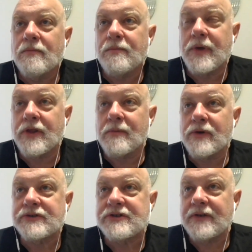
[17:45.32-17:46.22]
be the
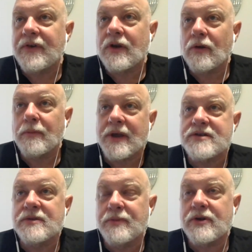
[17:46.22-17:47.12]
most difficult,
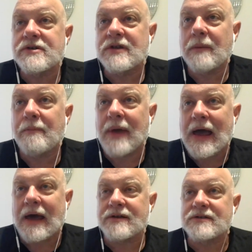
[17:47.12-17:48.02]
because the book is not
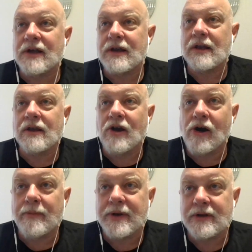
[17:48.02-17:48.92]
bad. It's not
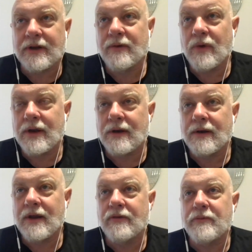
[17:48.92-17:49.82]
incompetently
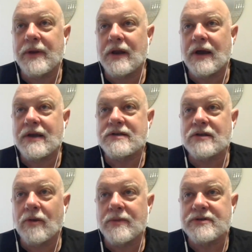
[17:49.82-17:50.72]
written. It would be nice
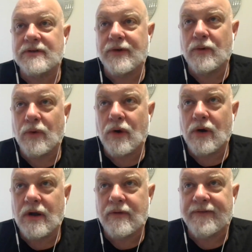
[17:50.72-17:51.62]
almost if it
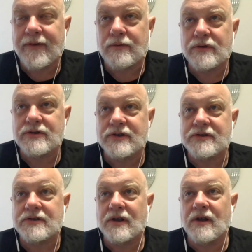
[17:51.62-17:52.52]
were
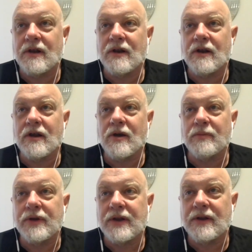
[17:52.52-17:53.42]
just
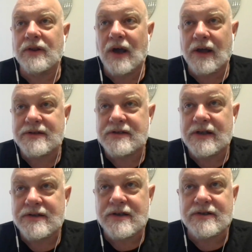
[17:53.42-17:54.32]
complete
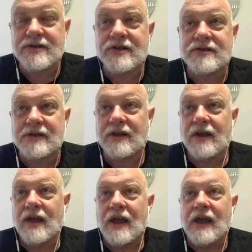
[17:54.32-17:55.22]
nonsense. It's just
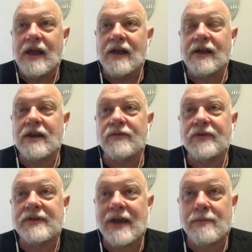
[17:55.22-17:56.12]
kind of
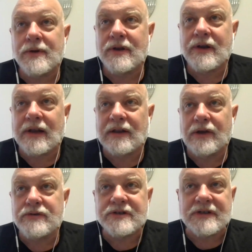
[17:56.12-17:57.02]
tepid and
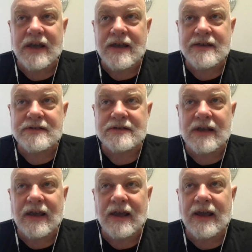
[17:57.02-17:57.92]
low stakes
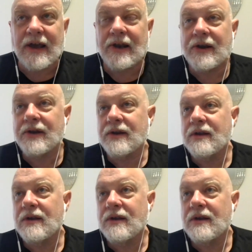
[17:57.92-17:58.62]
and